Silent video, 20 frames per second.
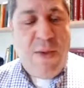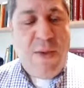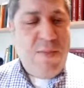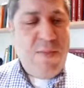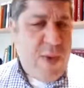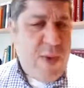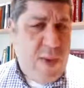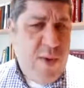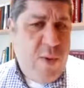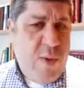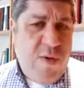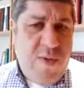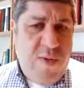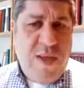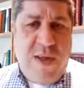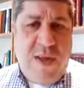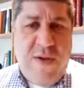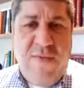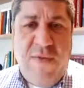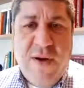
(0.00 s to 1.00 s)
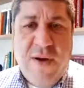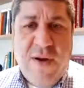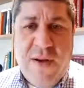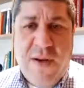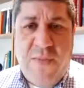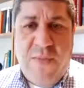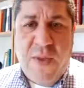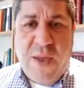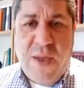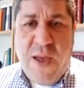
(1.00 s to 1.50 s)
would have been different.
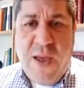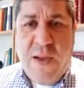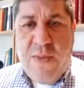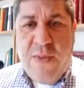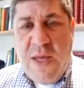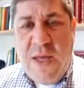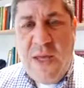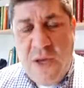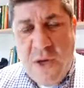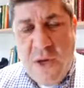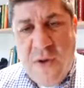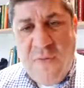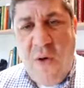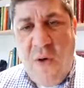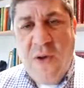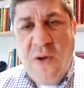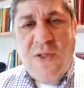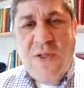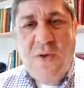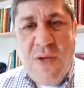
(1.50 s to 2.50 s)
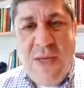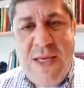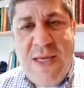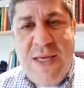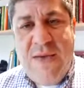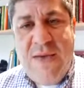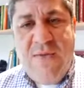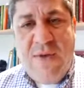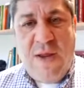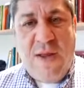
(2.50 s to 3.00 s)
But he could have also
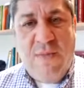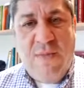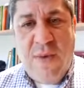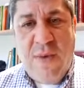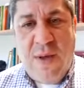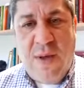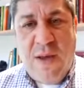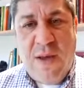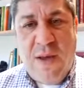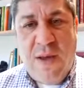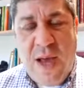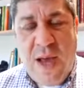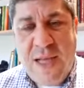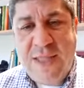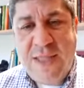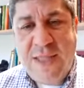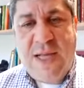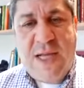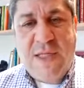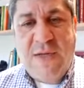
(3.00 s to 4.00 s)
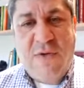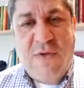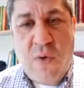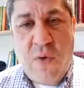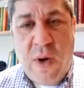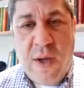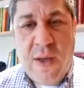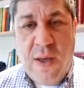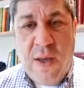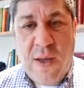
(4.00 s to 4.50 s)
given him a sense of joy.